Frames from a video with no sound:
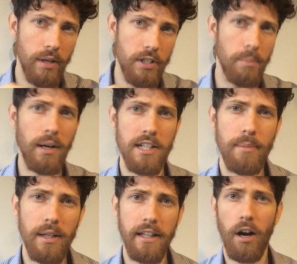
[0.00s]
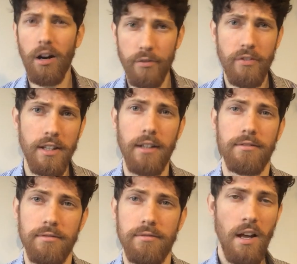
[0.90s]
of which approximately are
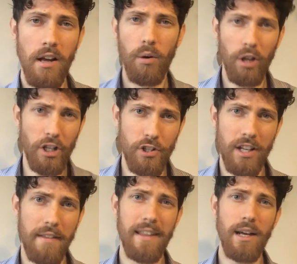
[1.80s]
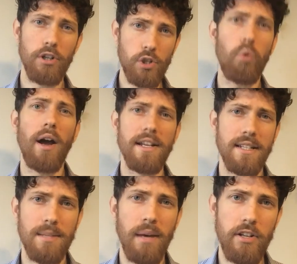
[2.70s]
vegan. Well, it turns out that they were
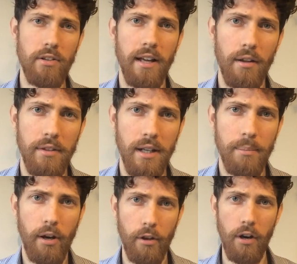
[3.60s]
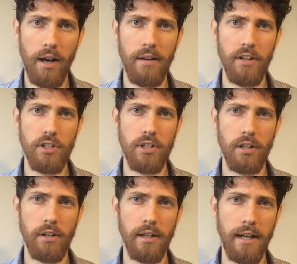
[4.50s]
twice as mentally healthy compared to their
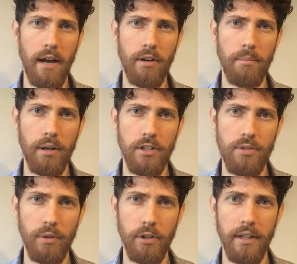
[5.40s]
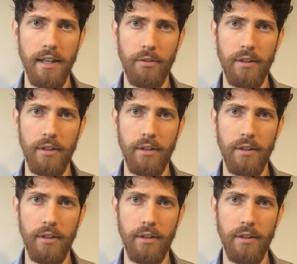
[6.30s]
non-vegetarian counterparts when looking